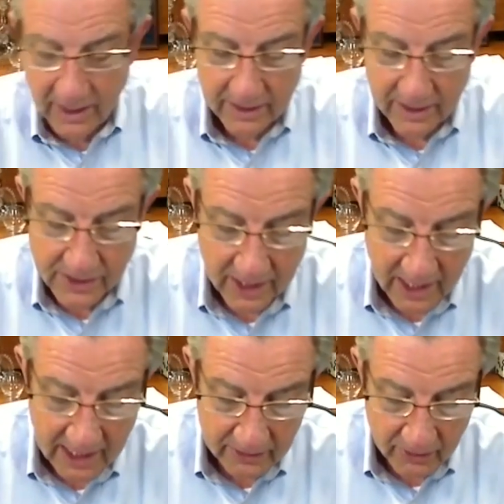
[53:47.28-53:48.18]
This
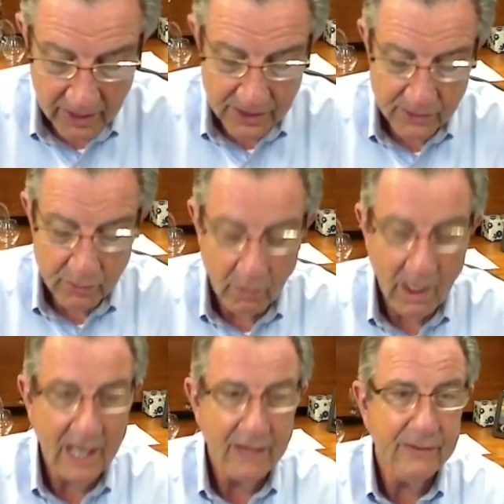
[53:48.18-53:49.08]
guy lost his
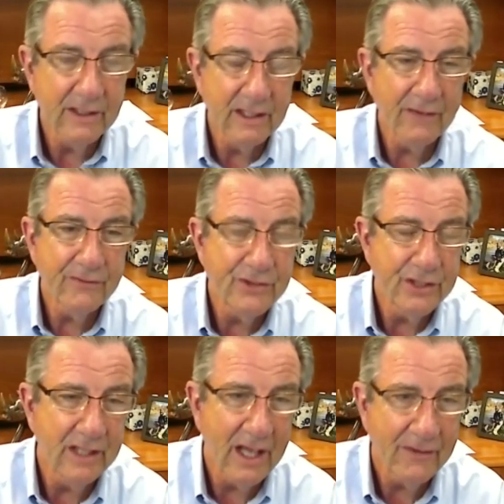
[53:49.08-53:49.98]
wife and she
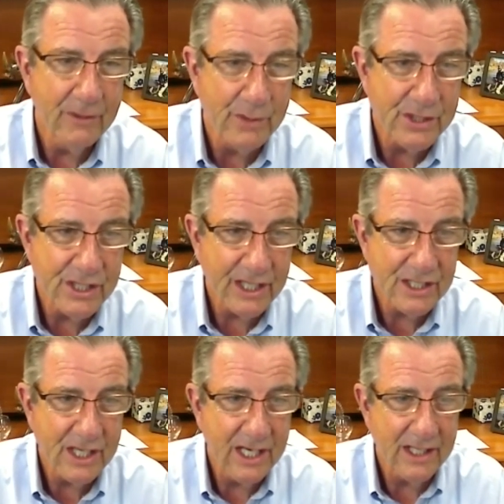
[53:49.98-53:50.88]
left him with 6
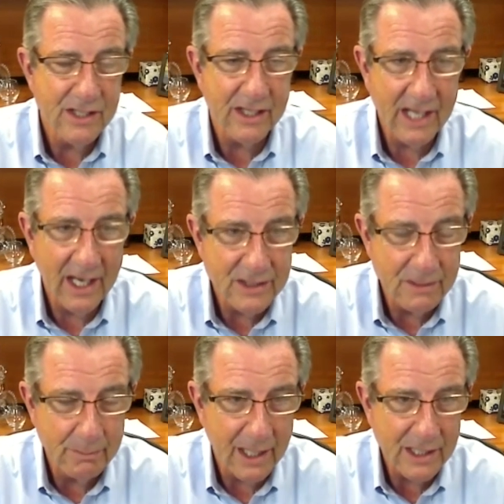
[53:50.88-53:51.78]
kids,
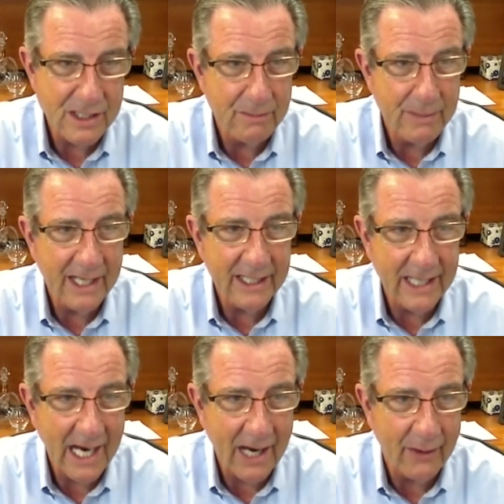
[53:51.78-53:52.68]
$1,000 in the bank, and a
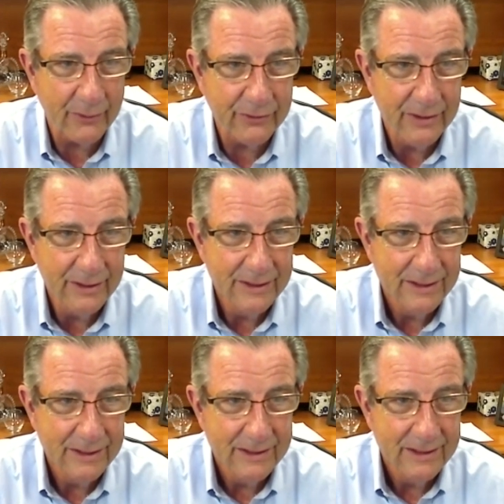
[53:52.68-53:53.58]
house
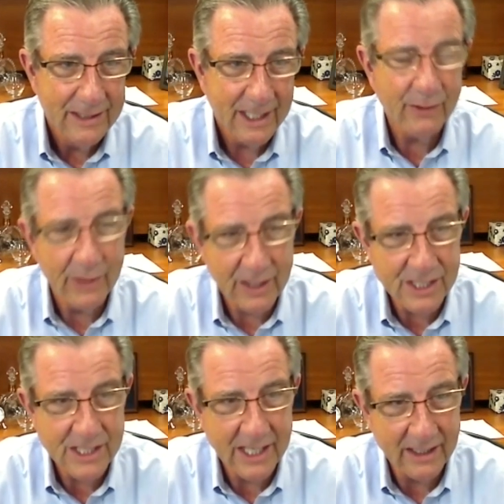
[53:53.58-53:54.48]
and a real
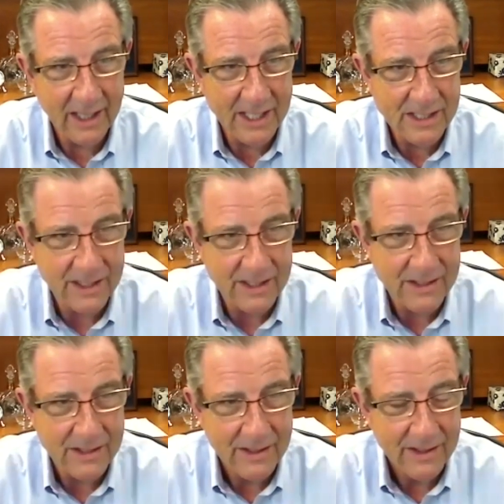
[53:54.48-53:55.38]
estate license.
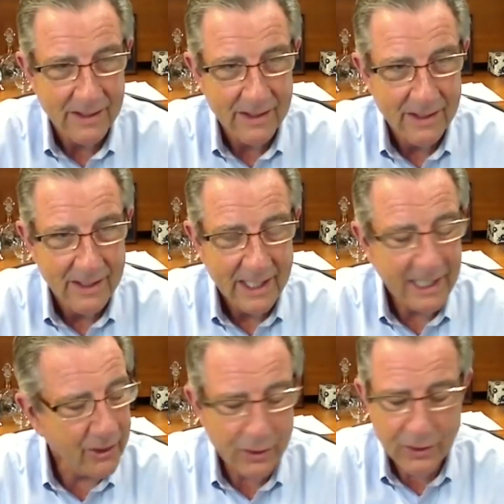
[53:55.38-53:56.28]
He
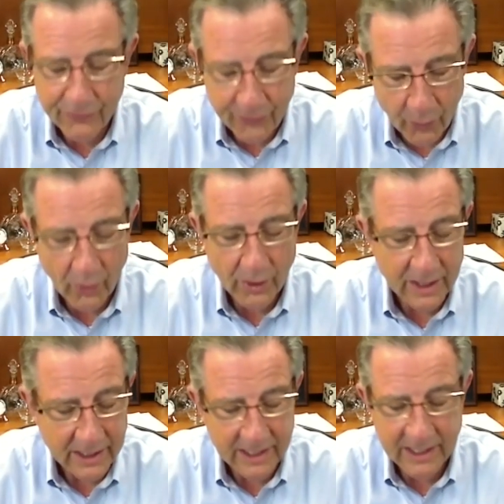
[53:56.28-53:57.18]

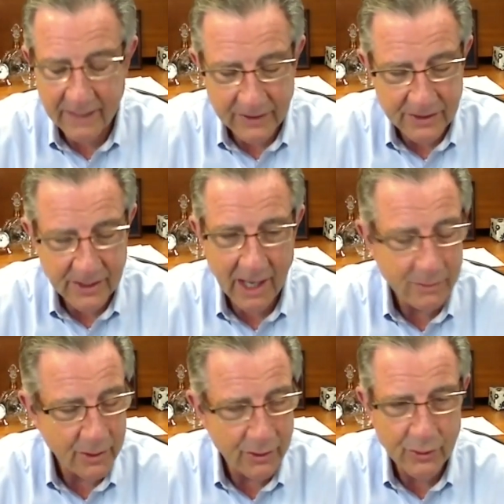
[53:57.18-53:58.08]
didn't have the time
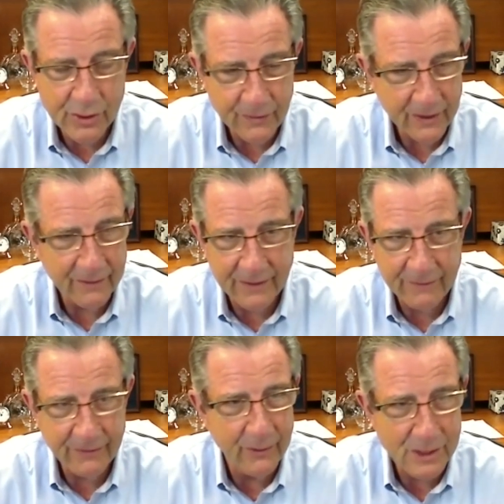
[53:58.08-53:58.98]
to do sphere of
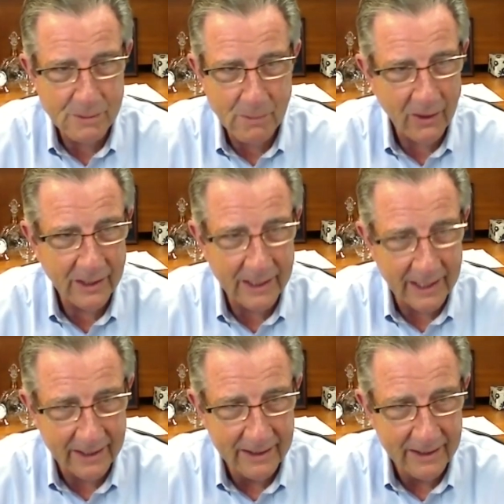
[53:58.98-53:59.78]
influence marketing.